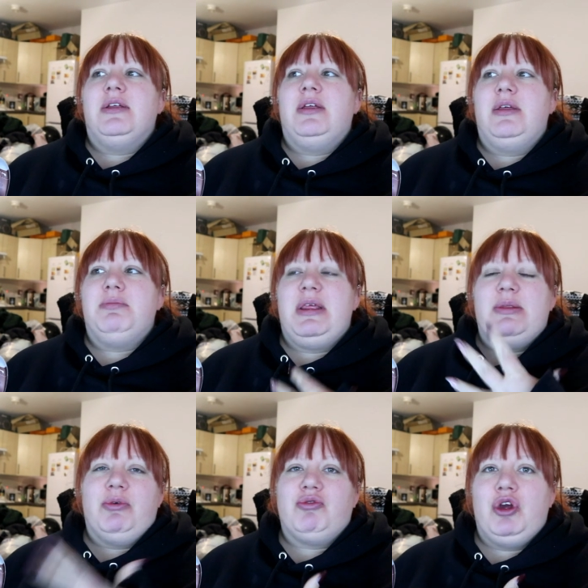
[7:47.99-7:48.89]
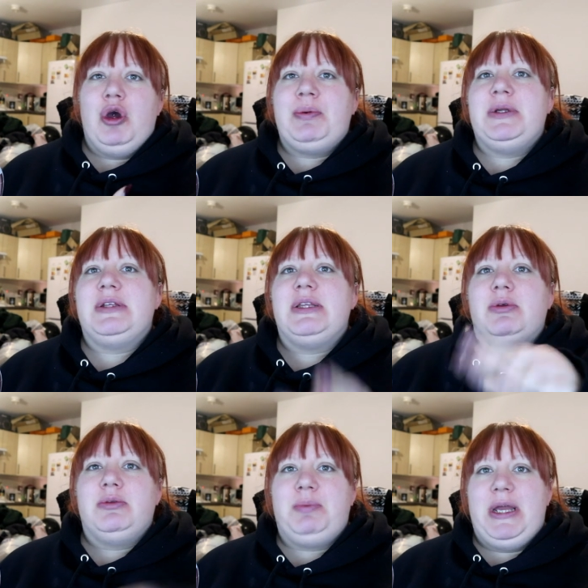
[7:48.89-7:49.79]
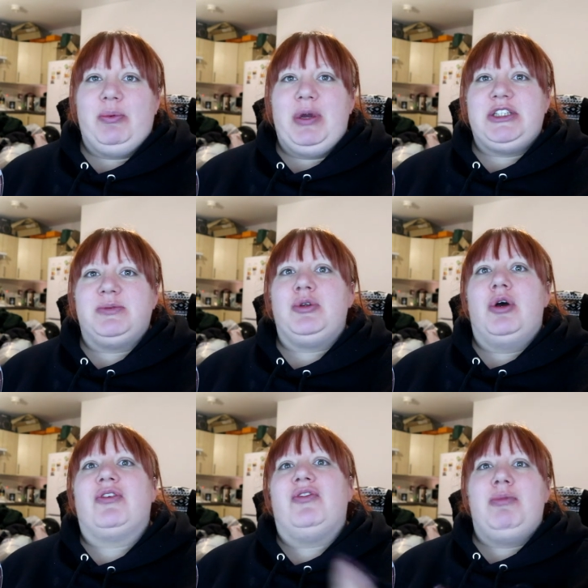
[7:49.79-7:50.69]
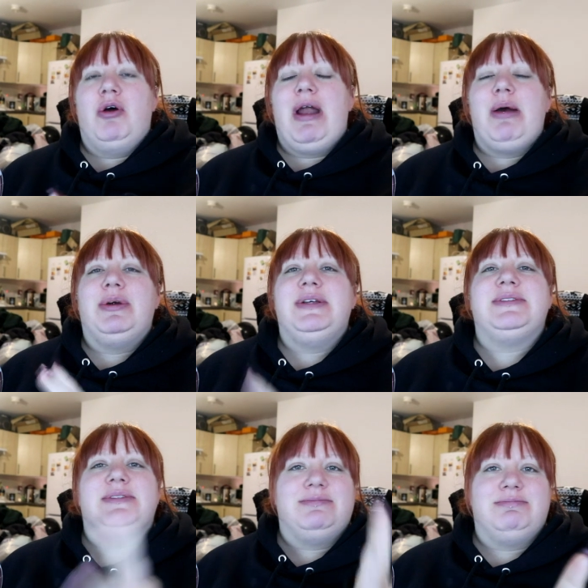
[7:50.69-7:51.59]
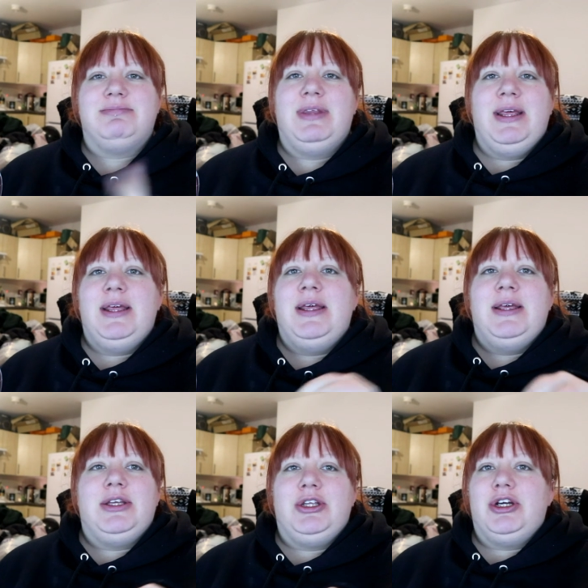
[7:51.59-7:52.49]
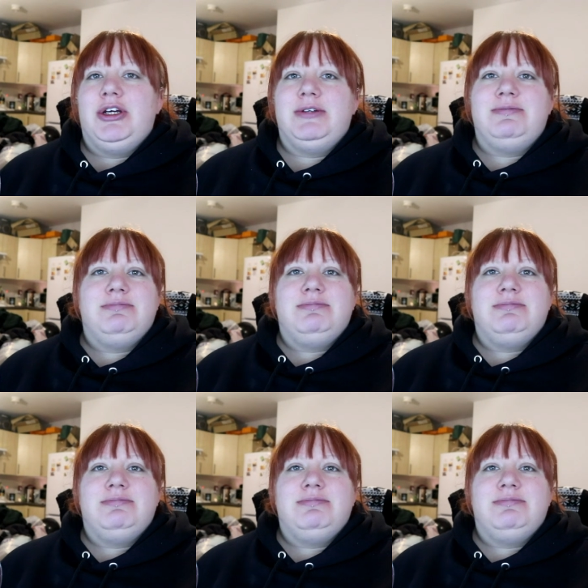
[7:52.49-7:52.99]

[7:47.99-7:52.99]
um, then they would reopen and they would pay wages were docked for more hours and you know